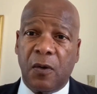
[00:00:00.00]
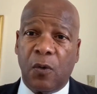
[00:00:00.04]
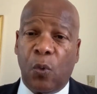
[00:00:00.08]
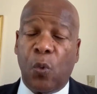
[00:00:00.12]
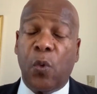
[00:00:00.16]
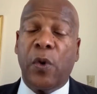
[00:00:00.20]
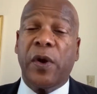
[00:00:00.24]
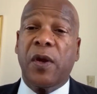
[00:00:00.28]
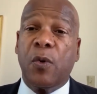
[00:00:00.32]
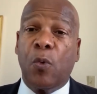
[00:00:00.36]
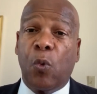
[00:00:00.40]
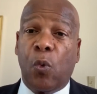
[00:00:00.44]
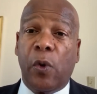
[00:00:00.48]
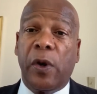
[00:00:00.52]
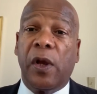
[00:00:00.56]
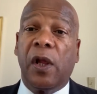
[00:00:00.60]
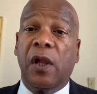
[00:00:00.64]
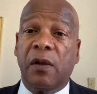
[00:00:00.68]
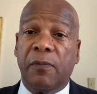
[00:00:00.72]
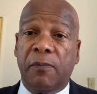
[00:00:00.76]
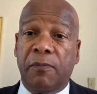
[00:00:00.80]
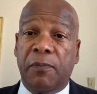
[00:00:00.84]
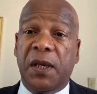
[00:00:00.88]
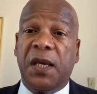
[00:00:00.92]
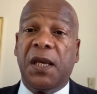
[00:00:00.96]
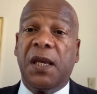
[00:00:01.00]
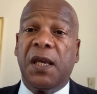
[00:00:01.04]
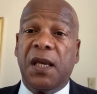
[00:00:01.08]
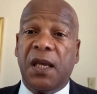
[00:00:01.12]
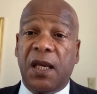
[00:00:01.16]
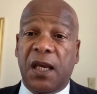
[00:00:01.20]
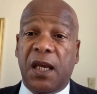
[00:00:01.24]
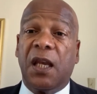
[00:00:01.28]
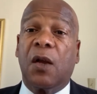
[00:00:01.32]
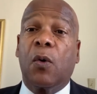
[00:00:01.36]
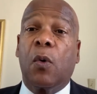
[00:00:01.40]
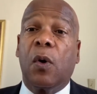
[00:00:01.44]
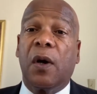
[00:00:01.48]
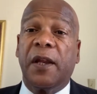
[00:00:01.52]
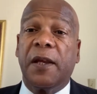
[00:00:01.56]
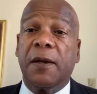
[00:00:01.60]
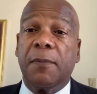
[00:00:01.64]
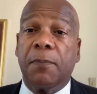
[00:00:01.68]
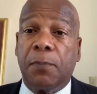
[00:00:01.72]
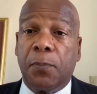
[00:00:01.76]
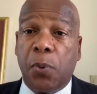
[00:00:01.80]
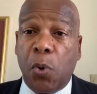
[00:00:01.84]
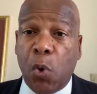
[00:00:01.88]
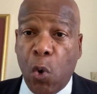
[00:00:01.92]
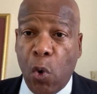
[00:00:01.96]
We will be equally
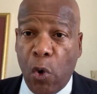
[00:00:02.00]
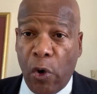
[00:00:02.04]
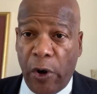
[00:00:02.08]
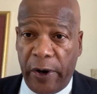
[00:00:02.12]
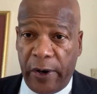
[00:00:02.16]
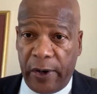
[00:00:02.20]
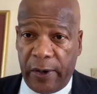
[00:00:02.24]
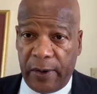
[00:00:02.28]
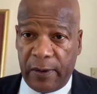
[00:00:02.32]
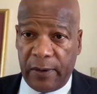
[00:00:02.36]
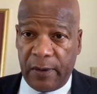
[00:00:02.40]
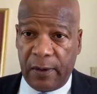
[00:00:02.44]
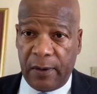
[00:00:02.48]
poor.